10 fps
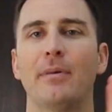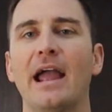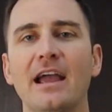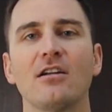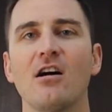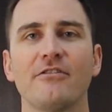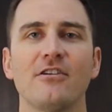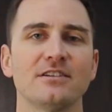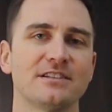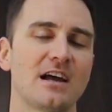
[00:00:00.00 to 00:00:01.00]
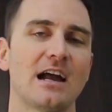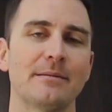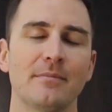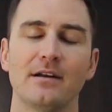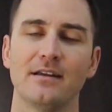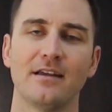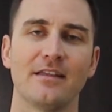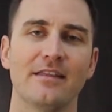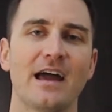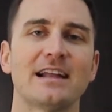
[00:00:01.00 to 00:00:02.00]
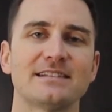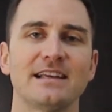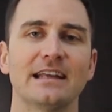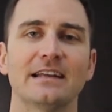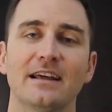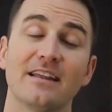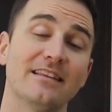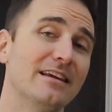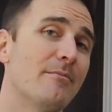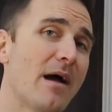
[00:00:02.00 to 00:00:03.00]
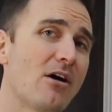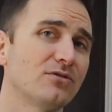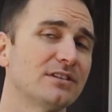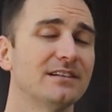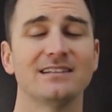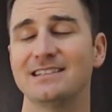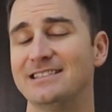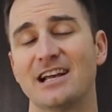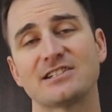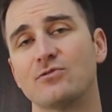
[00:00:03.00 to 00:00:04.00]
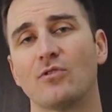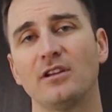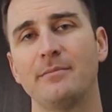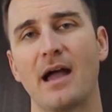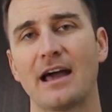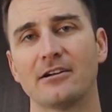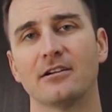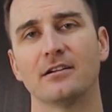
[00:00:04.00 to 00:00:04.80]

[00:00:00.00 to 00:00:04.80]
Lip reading: pay it off on time. That's it. The amount doesn't really matter.